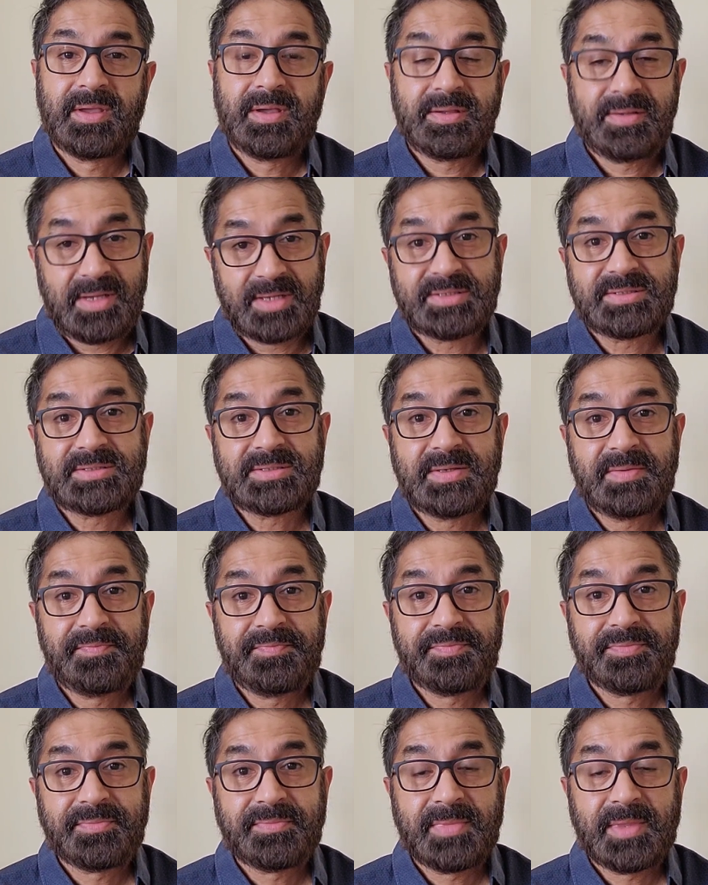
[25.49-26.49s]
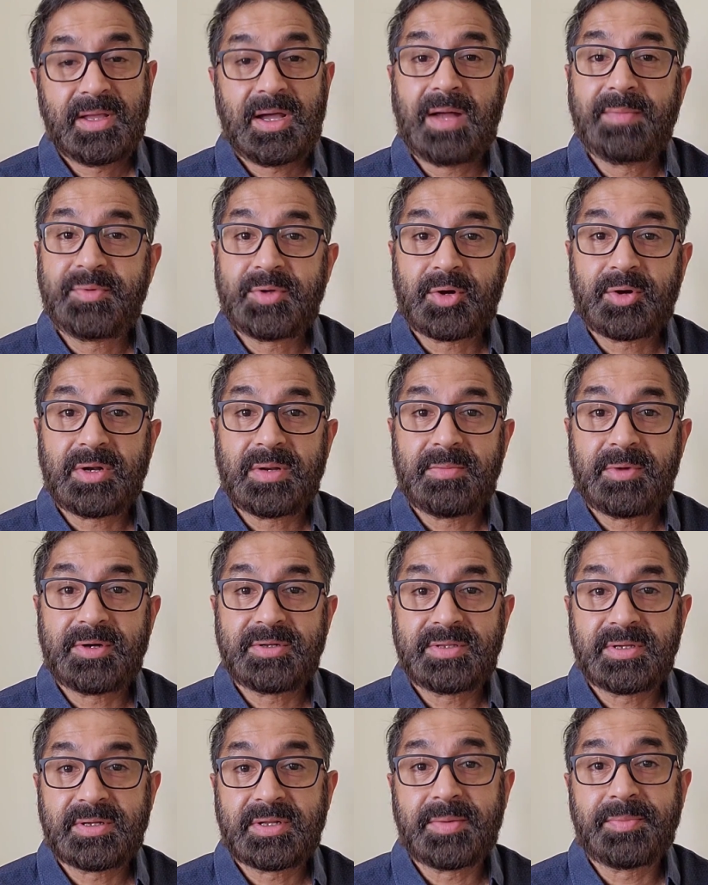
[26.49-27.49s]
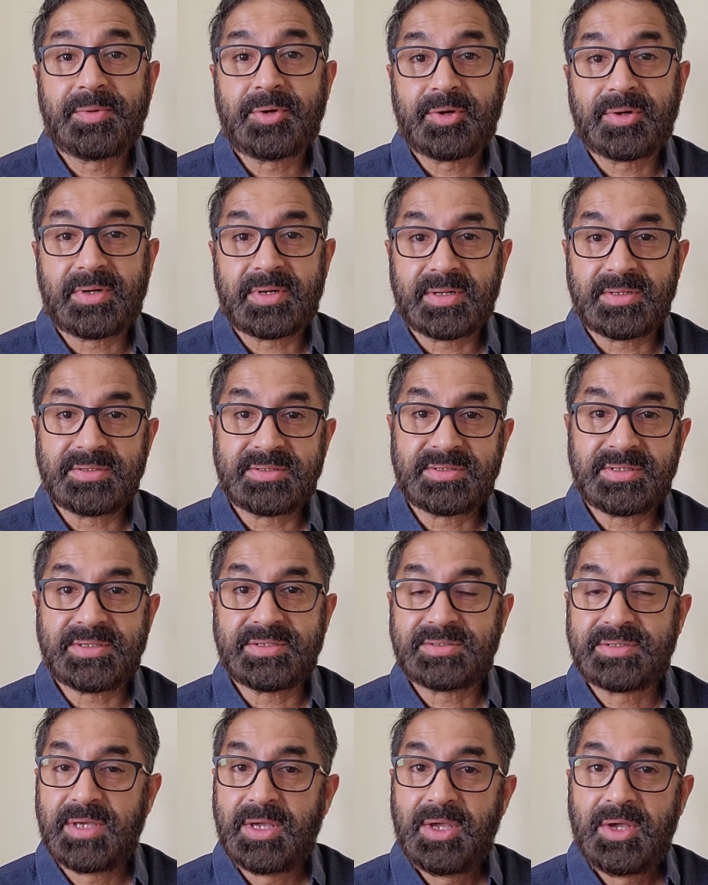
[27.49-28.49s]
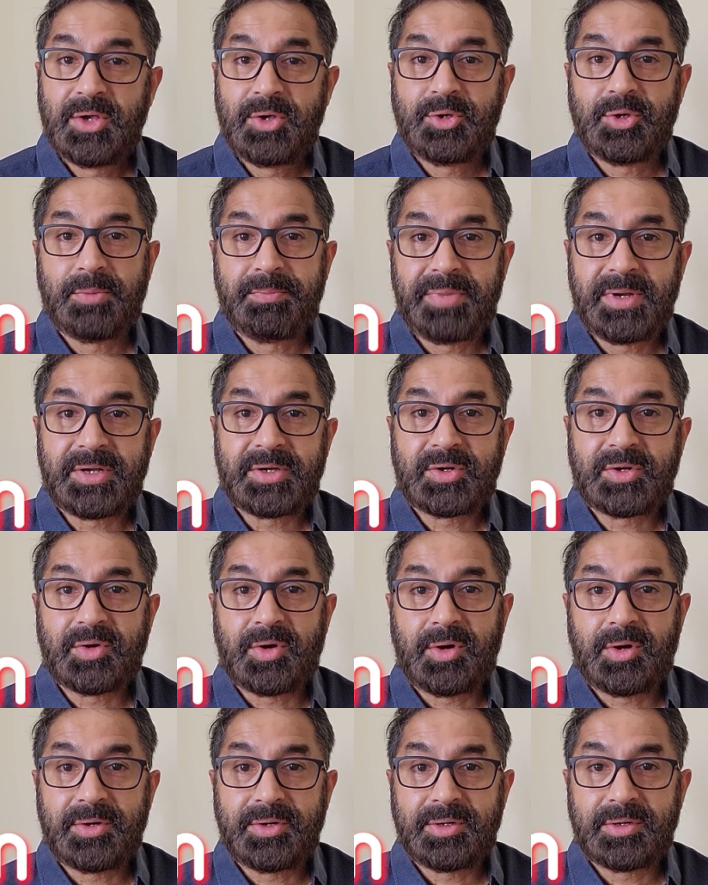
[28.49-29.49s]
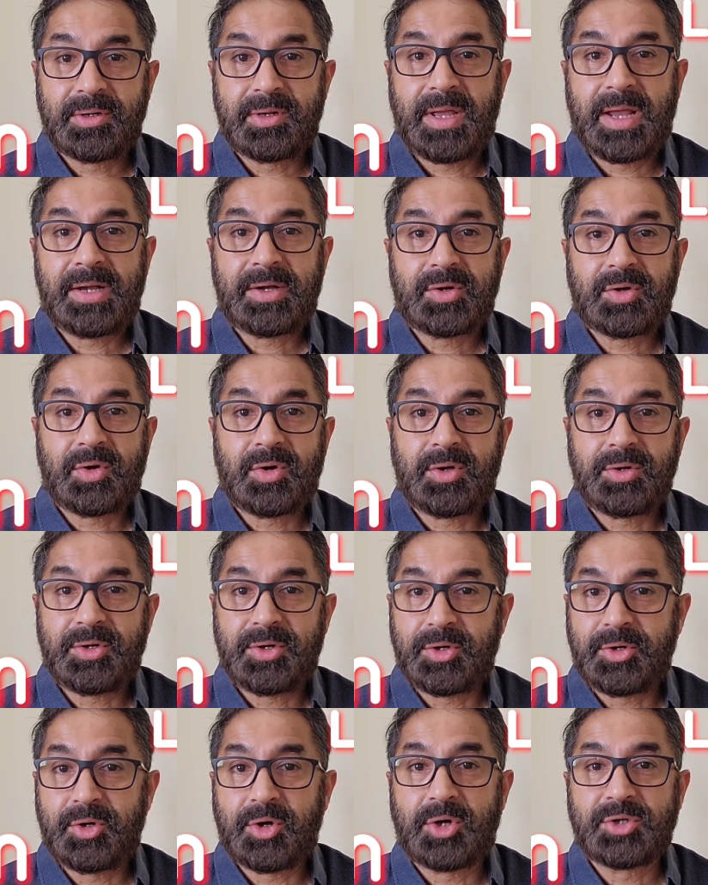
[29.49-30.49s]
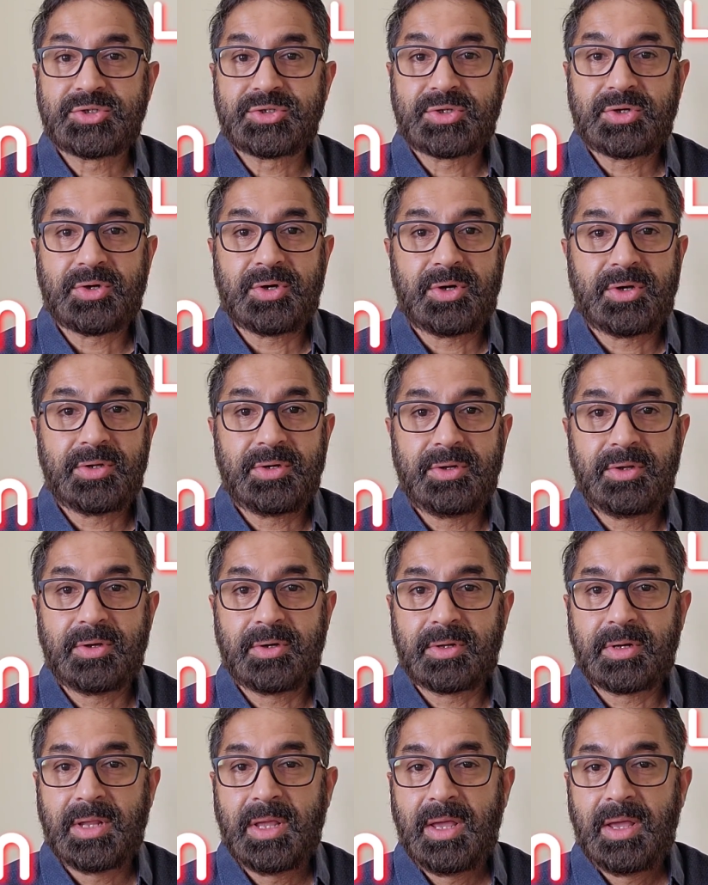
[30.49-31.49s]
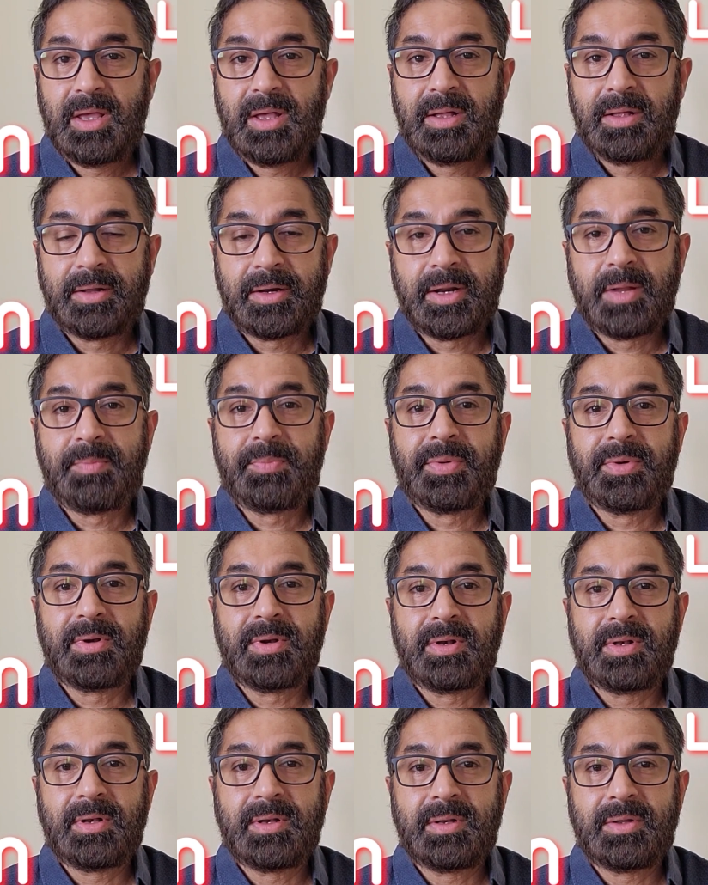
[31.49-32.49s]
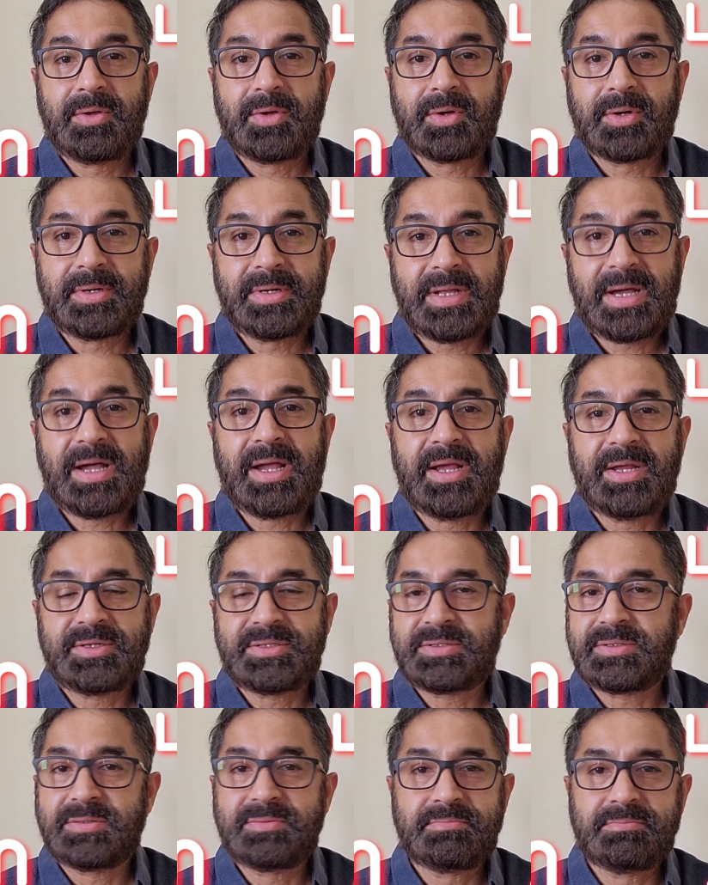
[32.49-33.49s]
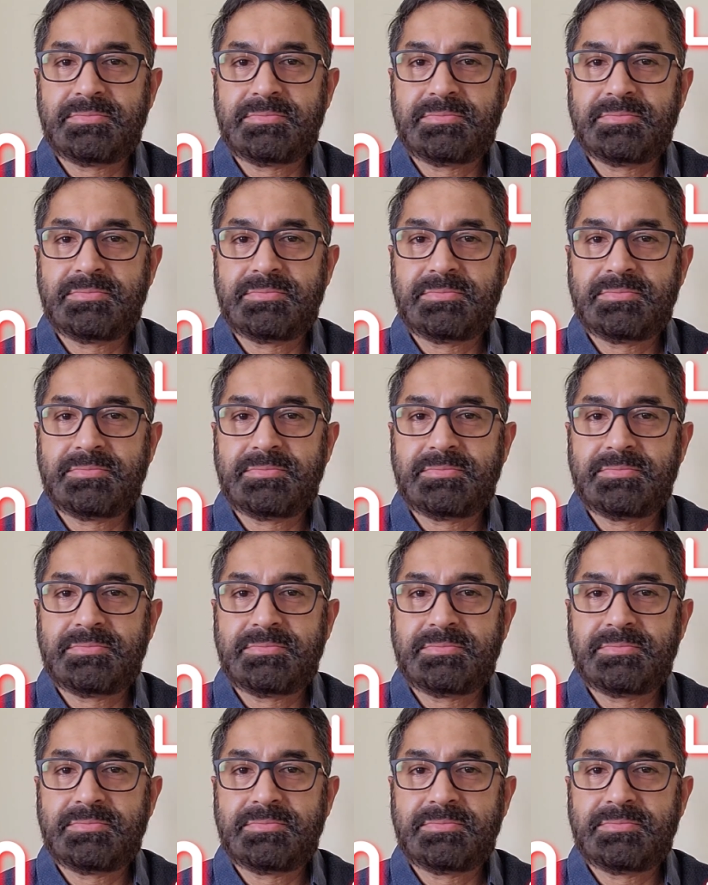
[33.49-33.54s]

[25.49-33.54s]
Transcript: Yes, I'm talking about the cryptocurrencies. Your Bitcoin, your Litecoin, your Dogecoin, your Ripple, your Dash,